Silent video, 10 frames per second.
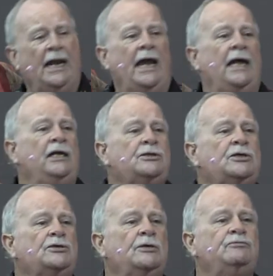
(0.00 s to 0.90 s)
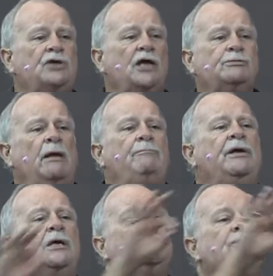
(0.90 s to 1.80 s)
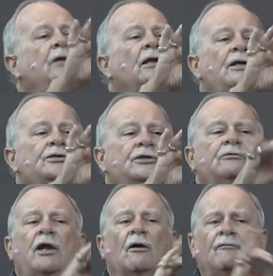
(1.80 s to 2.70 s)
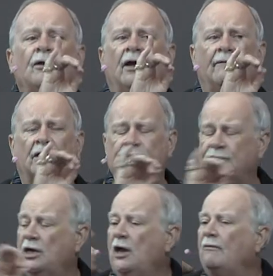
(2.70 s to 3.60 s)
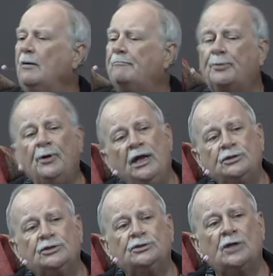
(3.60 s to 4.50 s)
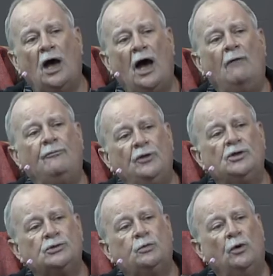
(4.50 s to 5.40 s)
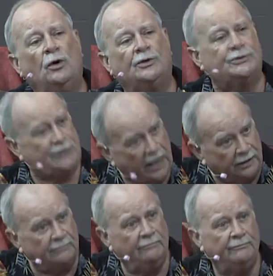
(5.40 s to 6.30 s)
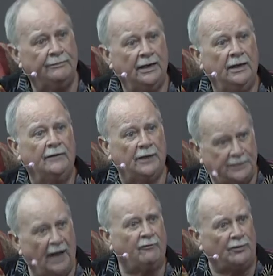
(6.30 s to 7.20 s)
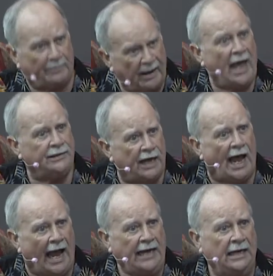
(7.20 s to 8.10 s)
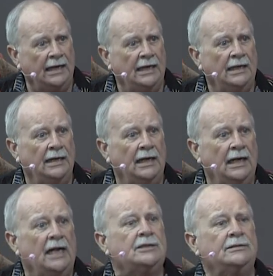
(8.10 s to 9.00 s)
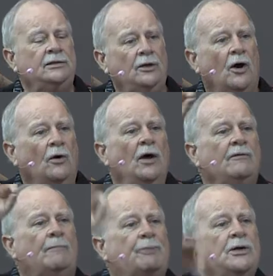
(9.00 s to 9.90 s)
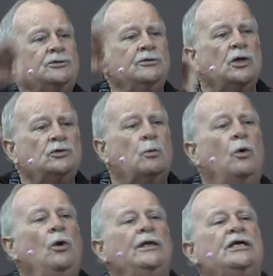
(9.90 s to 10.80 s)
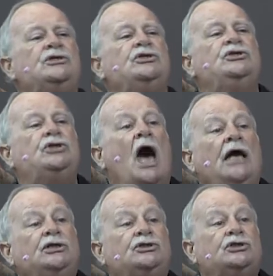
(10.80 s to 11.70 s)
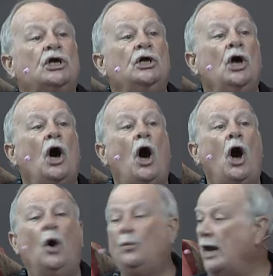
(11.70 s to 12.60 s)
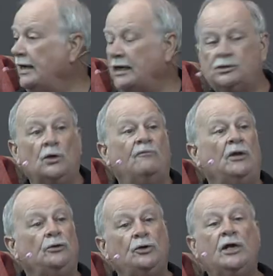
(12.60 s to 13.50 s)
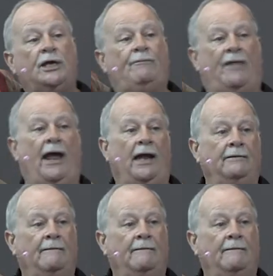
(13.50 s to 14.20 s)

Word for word: and he says of judgment because, now listen carefully on this. The prince of this world, Satan, the devil, the bad guy, is, you know, the prince of this world is judged already. So if you look at that,